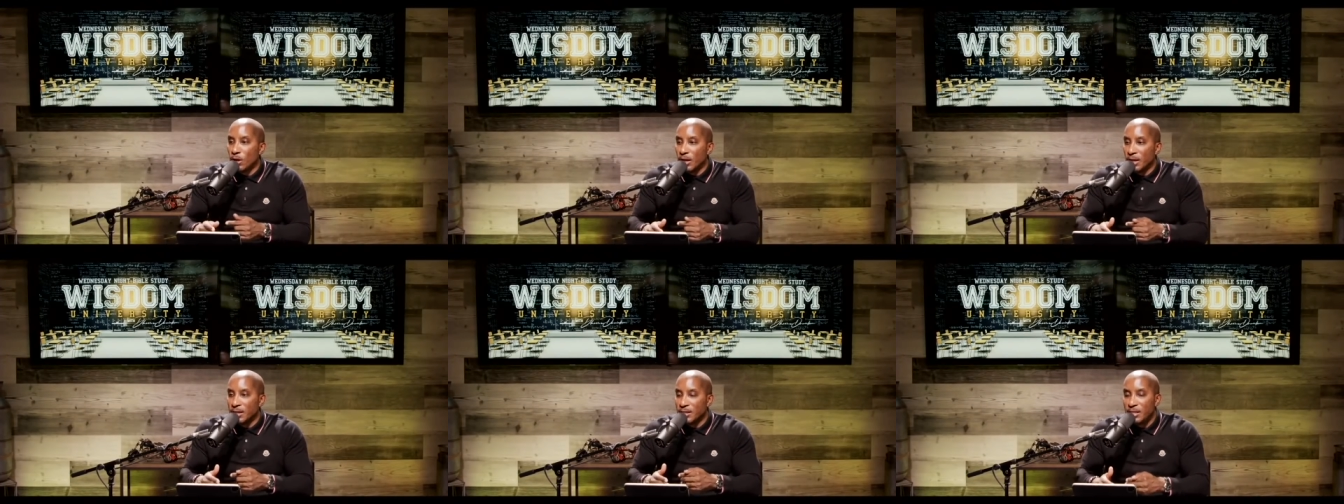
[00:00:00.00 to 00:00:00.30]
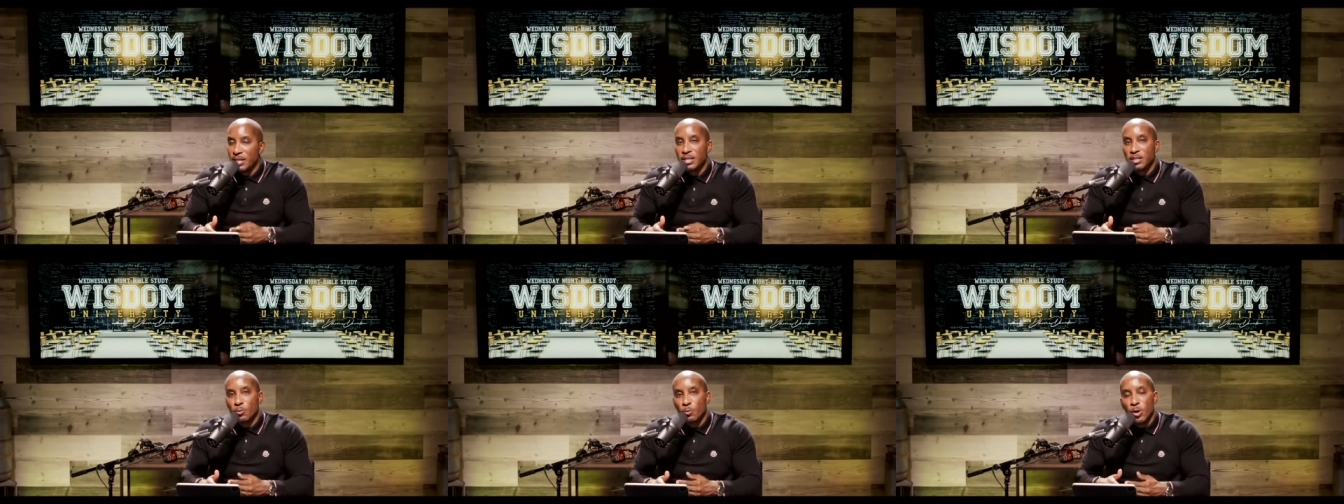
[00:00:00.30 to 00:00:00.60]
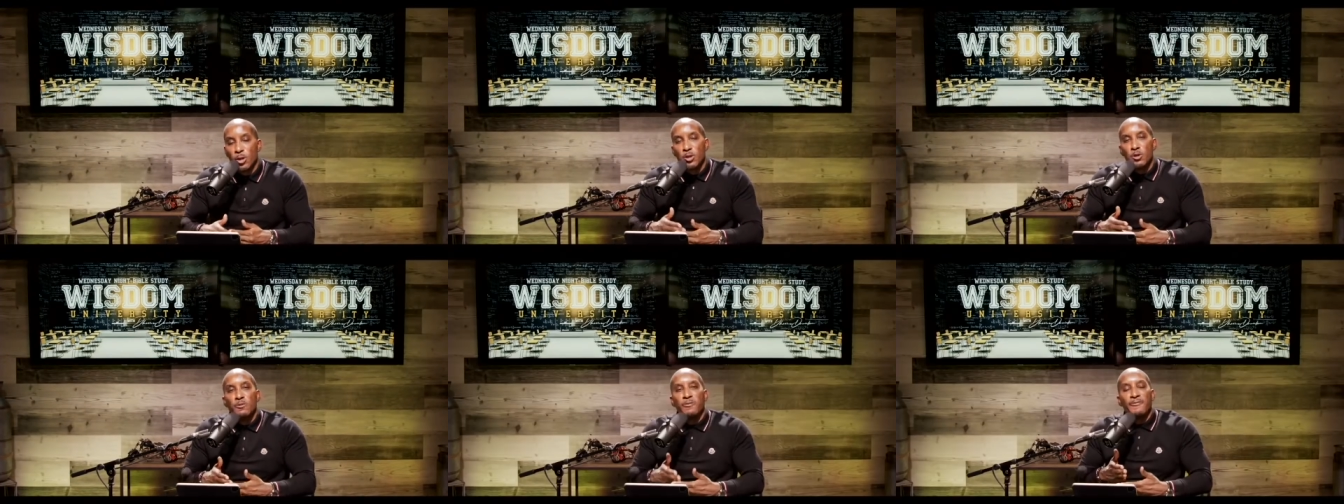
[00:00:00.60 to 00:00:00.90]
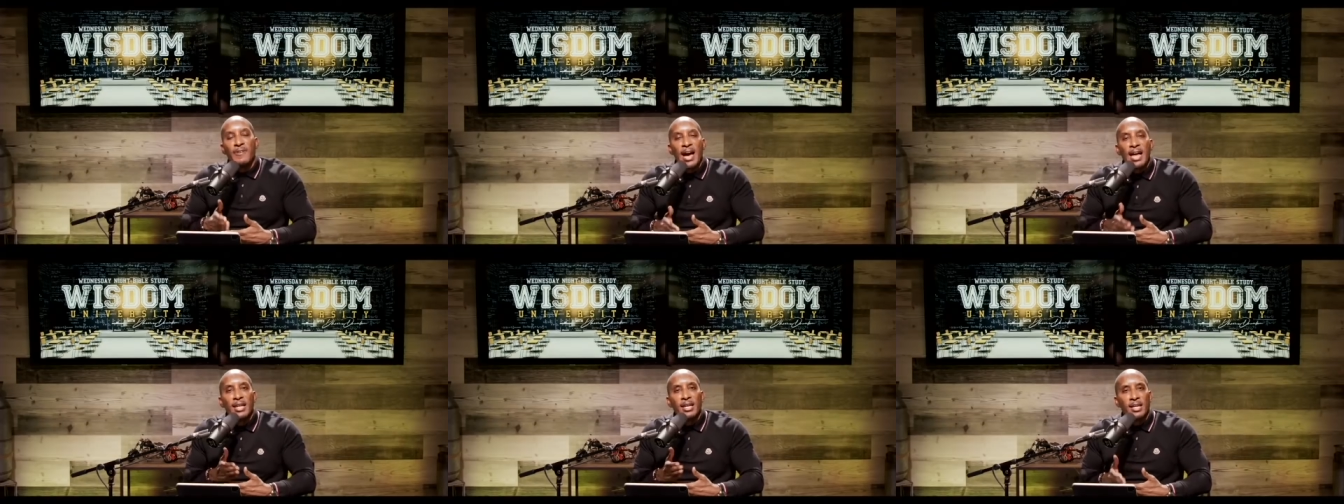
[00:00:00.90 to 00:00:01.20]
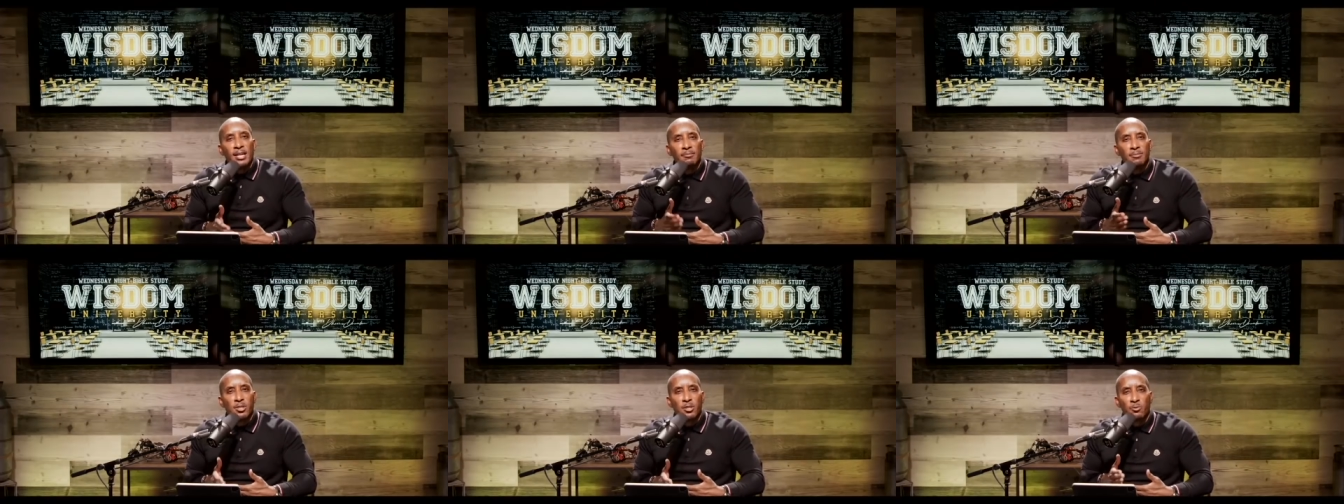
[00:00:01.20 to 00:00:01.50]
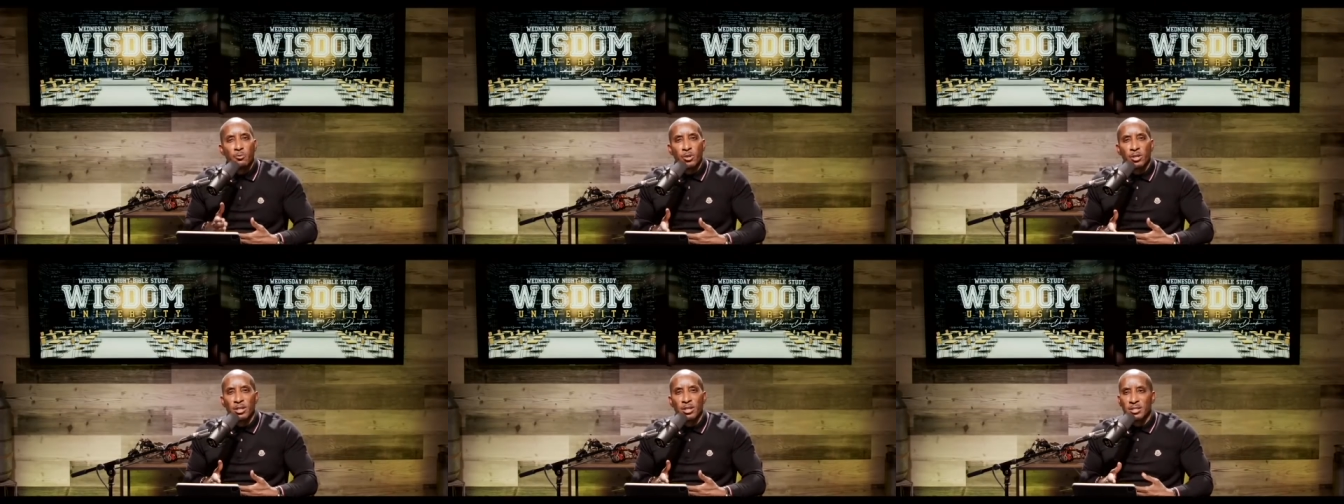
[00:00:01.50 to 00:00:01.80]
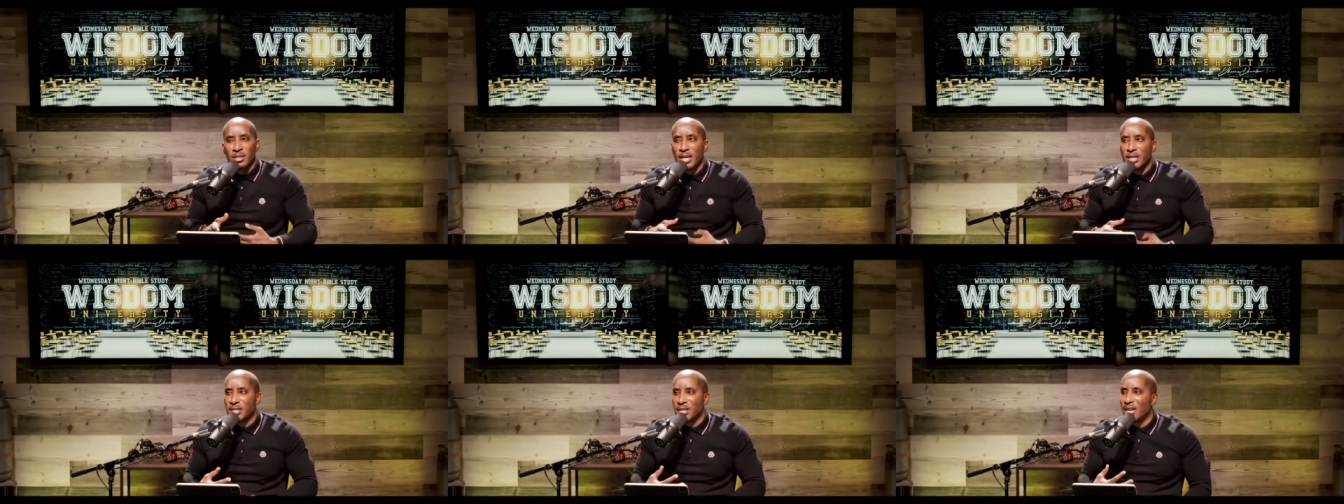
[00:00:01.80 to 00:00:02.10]
in a season where you finally come to the
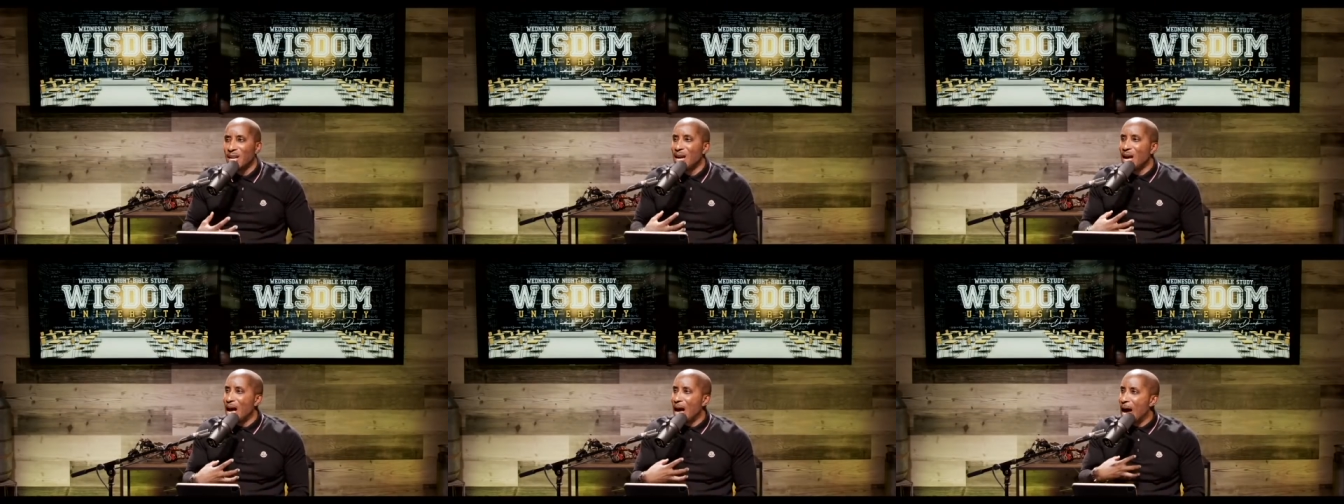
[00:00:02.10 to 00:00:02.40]
realization,